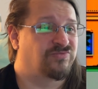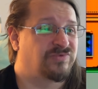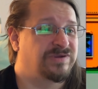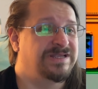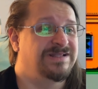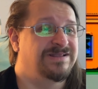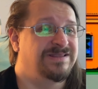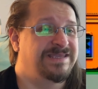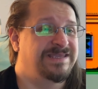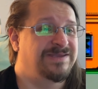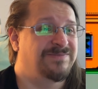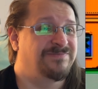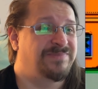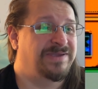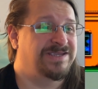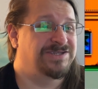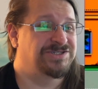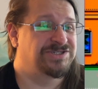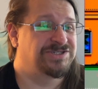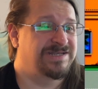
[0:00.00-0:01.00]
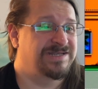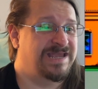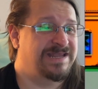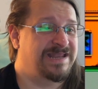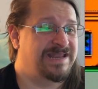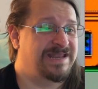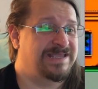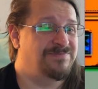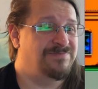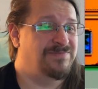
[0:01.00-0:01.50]
really impatient and
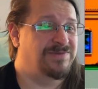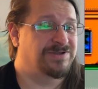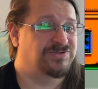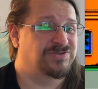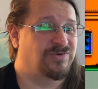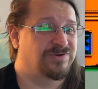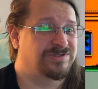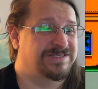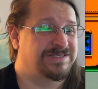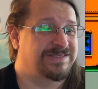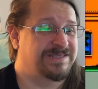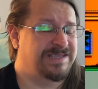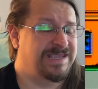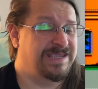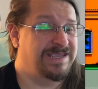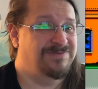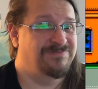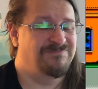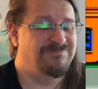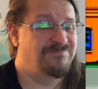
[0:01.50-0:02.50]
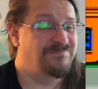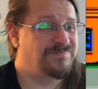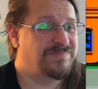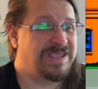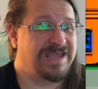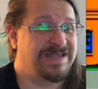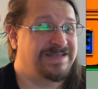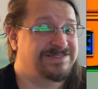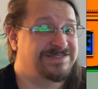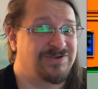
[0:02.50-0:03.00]
I get much worse at the game.
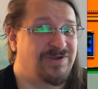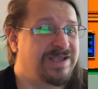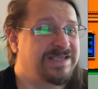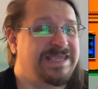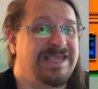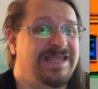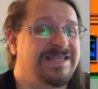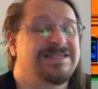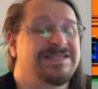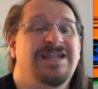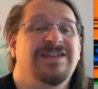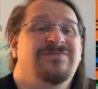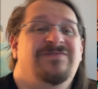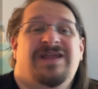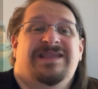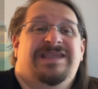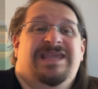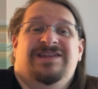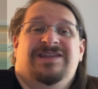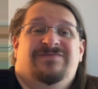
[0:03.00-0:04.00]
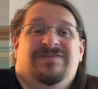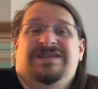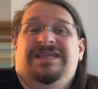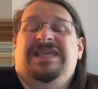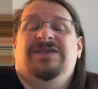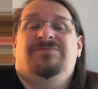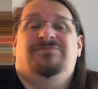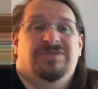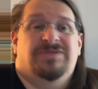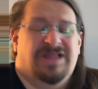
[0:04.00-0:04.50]
And so I can't, it's not even, I can't even
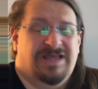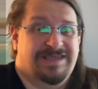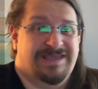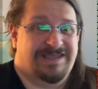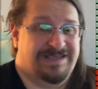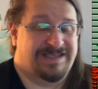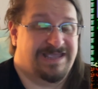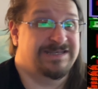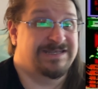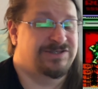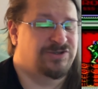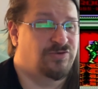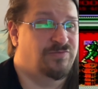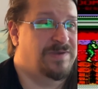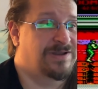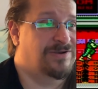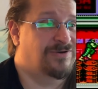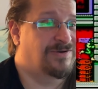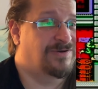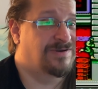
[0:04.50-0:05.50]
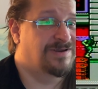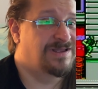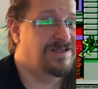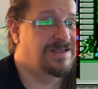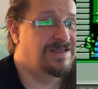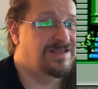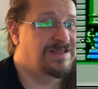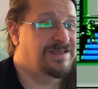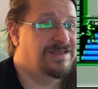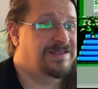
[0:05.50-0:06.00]
keep playing and do better.
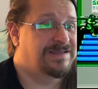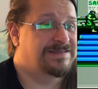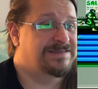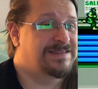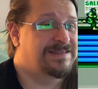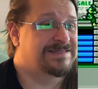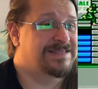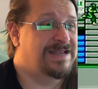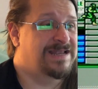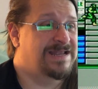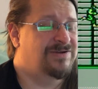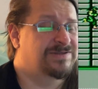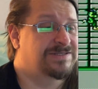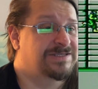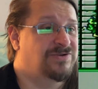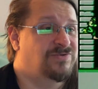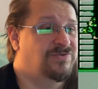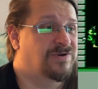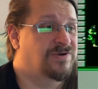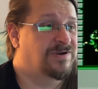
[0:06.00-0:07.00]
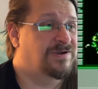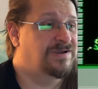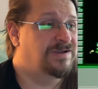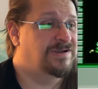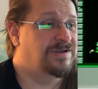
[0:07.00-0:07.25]
That's not how it's gonna work.